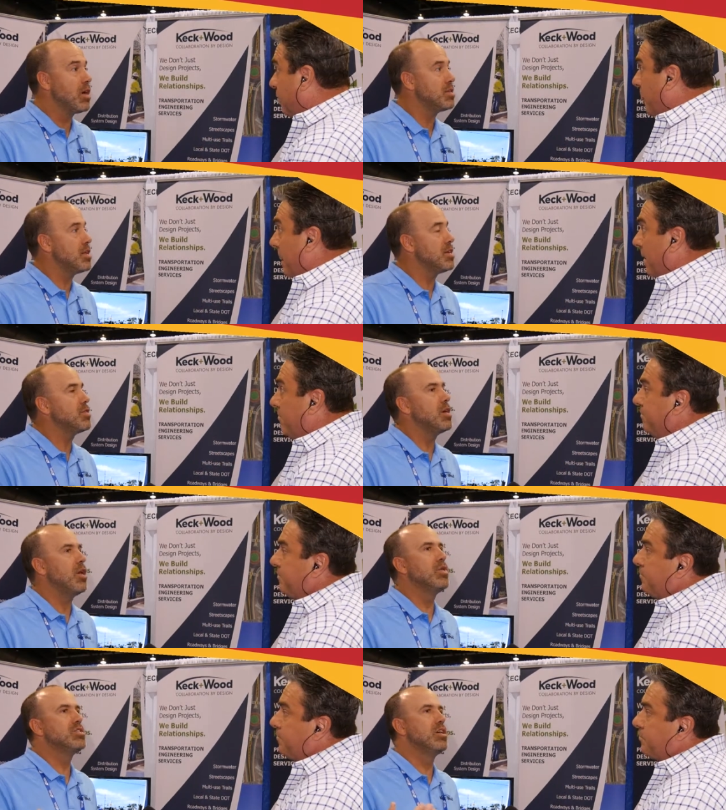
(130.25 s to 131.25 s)
Speaker 1: it, it
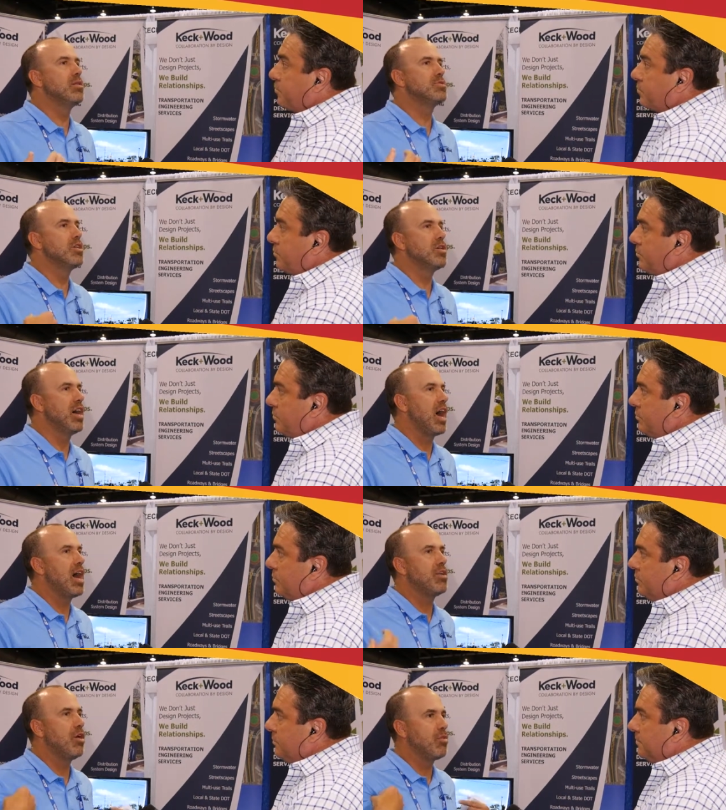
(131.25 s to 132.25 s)
always helps. So like, I
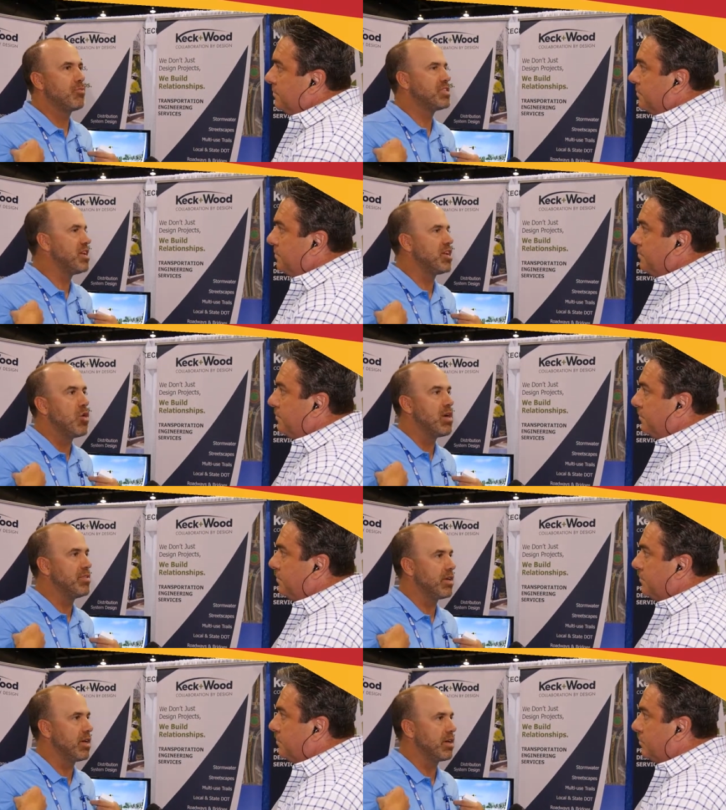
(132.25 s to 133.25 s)
don't pretend to know
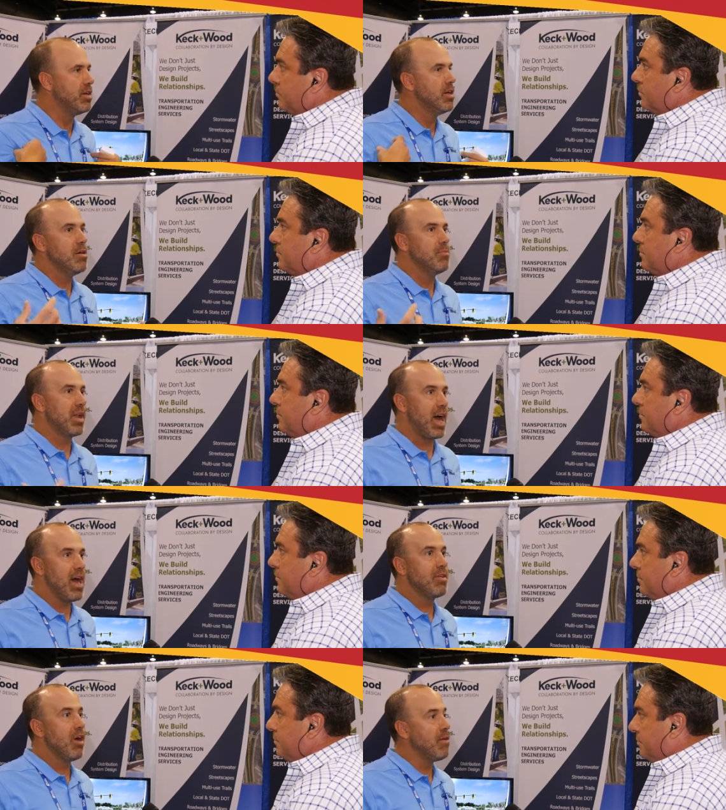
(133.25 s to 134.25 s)
everything but I have an
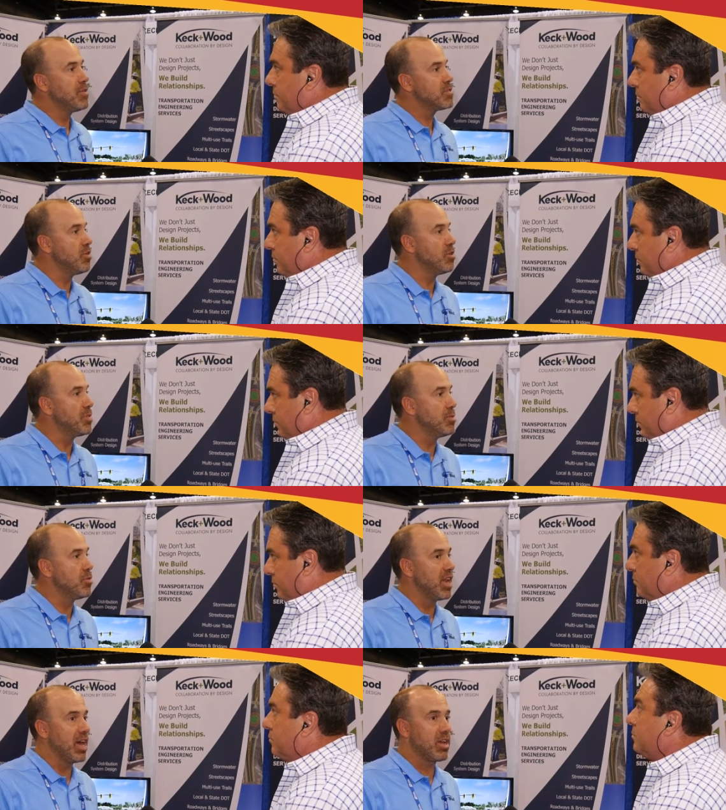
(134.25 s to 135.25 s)
office full of people that
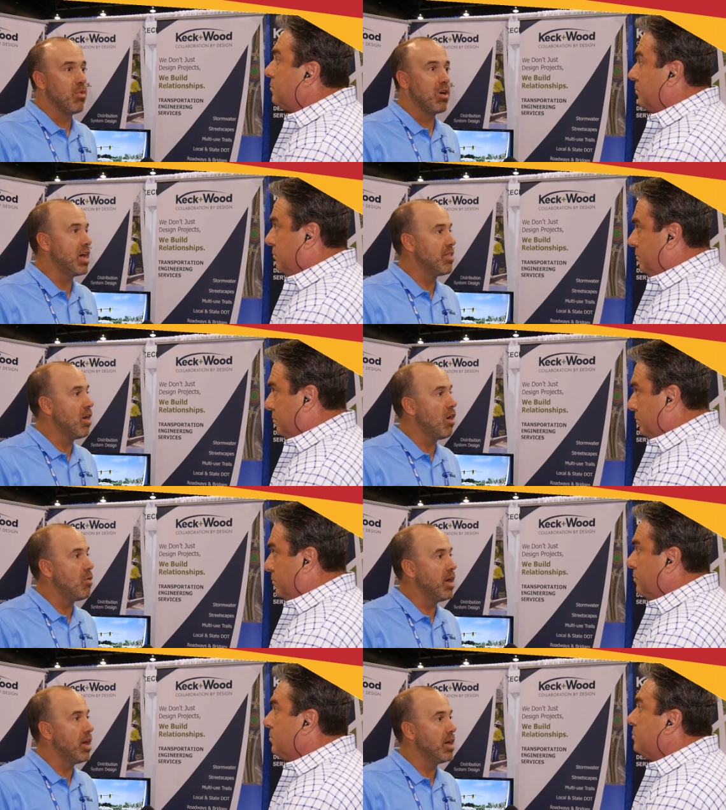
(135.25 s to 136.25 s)
I can walk down the
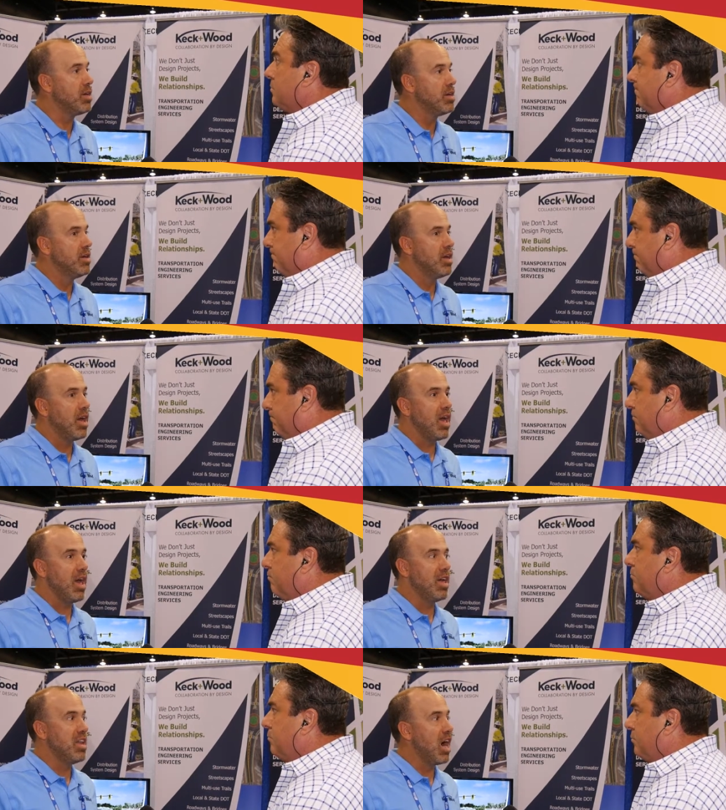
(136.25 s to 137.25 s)
hallway mm-hmm. and
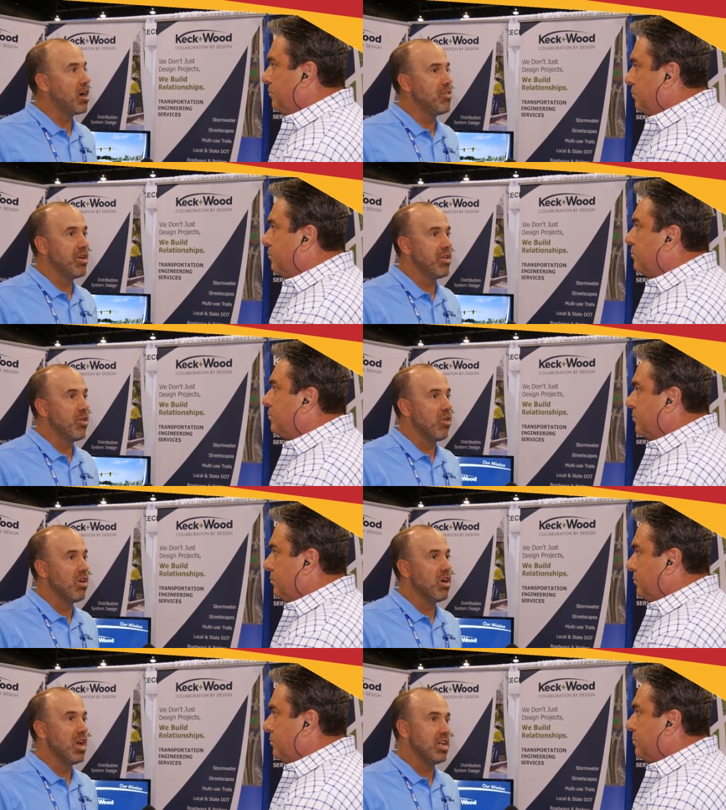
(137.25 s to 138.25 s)
knock on their door,
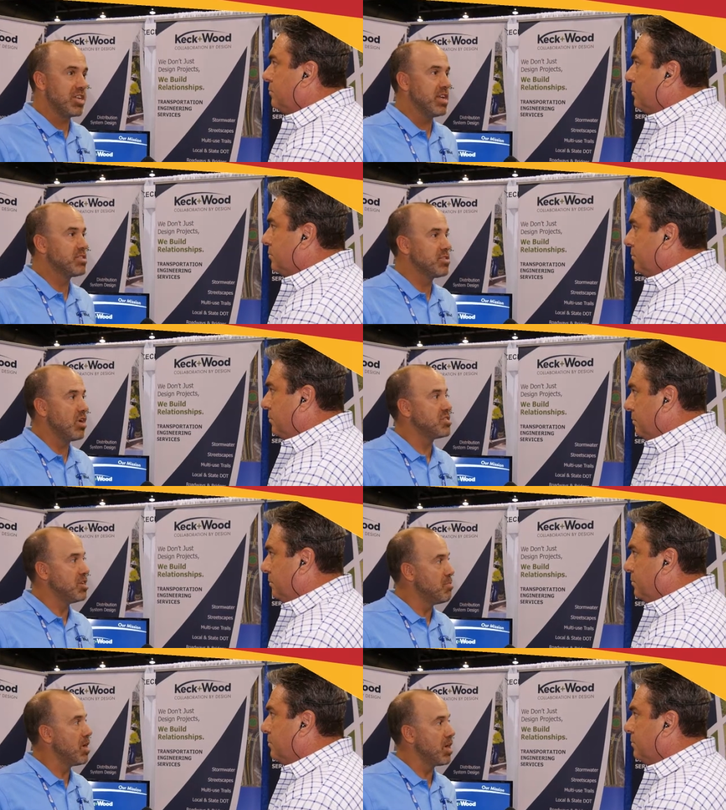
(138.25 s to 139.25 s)
and chances are
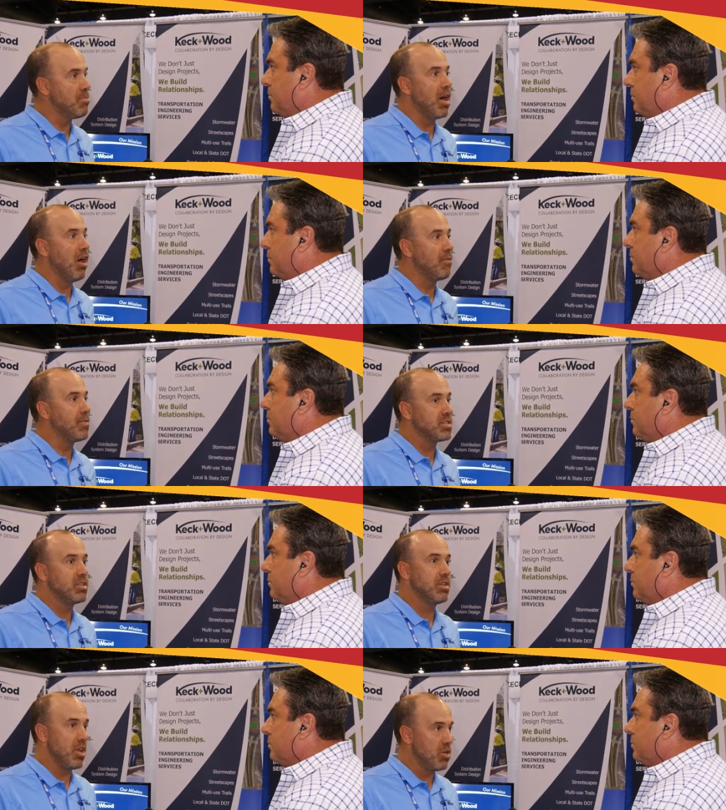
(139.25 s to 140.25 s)
somebody in my office
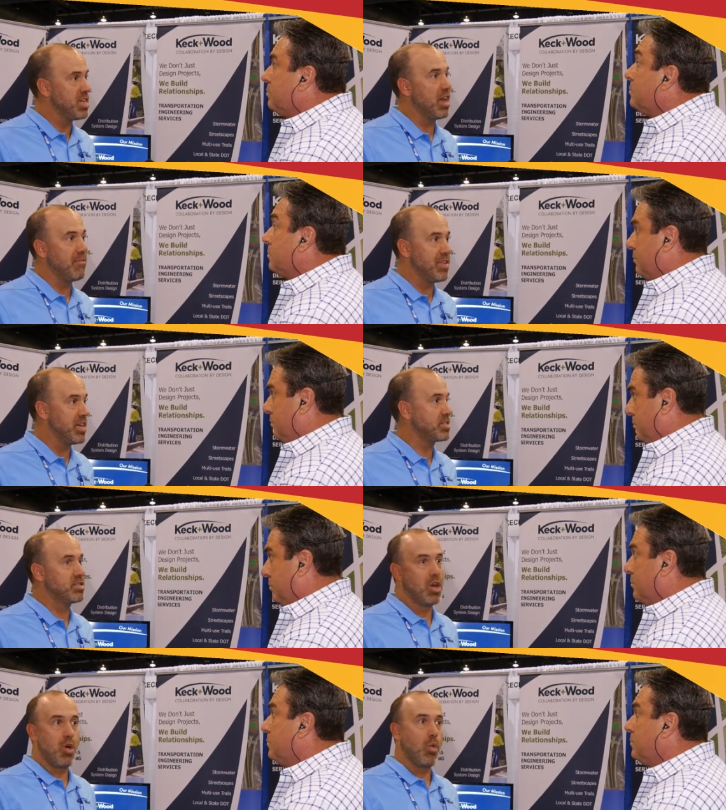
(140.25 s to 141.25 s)
knows how to fix
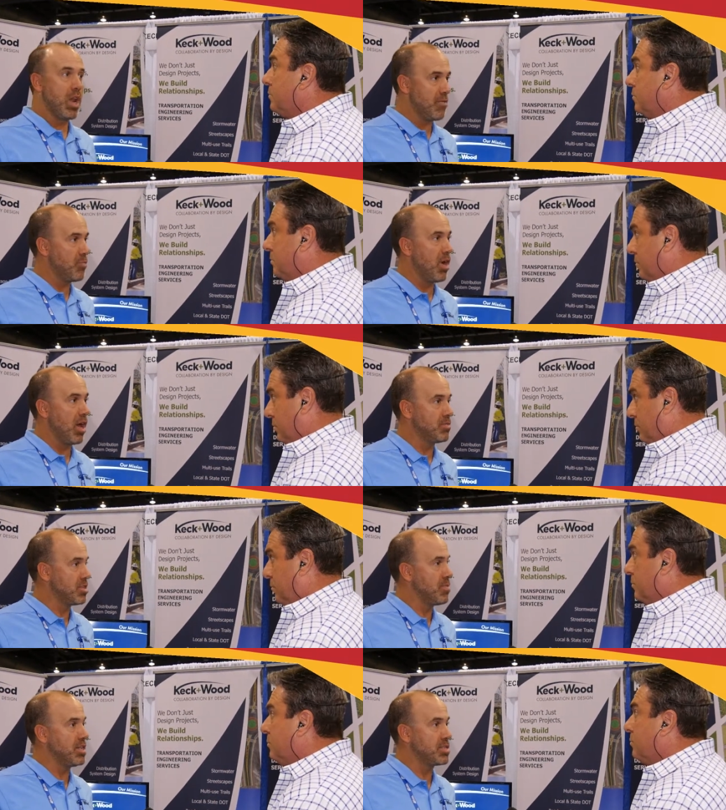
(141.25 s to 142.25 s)
whatever problem
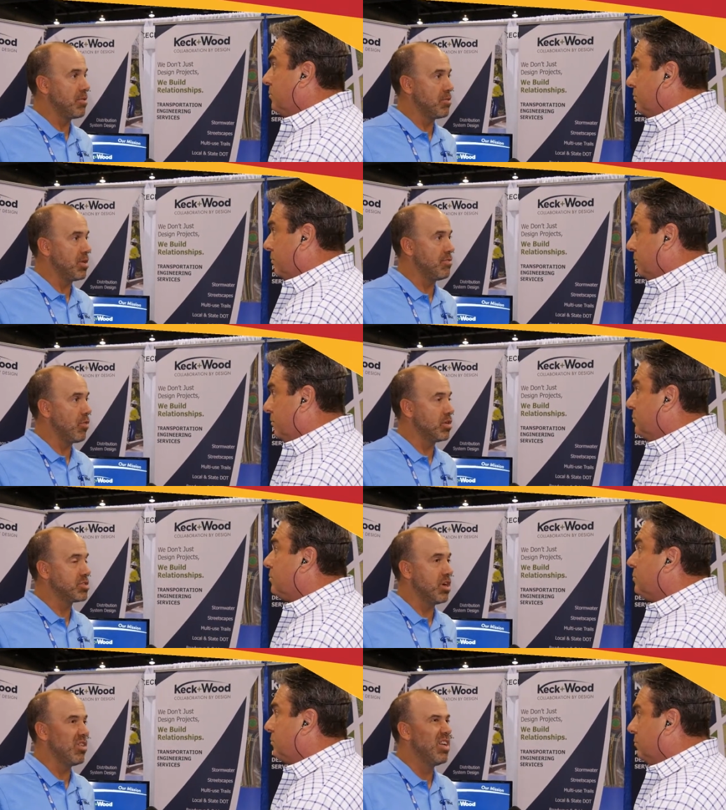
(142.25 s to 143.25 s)
somebody's come to me for. So
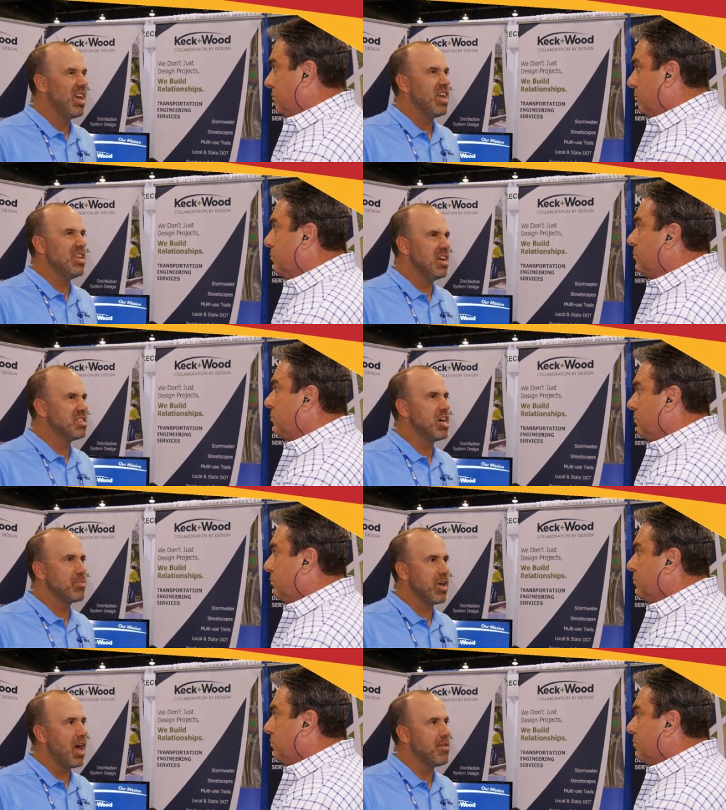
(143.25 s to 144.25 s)
mm-hmm. it does help to
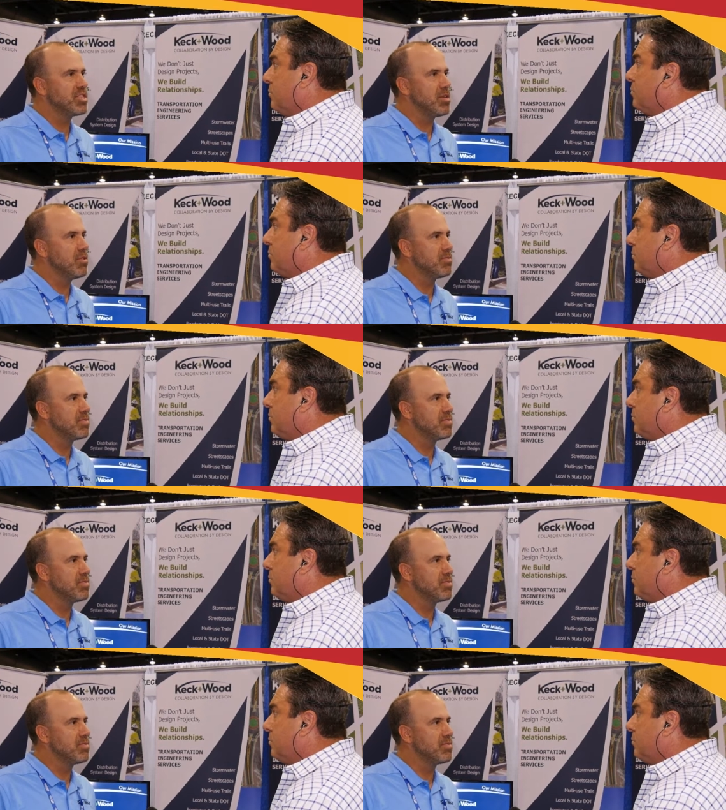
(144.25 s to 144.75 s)
have a team of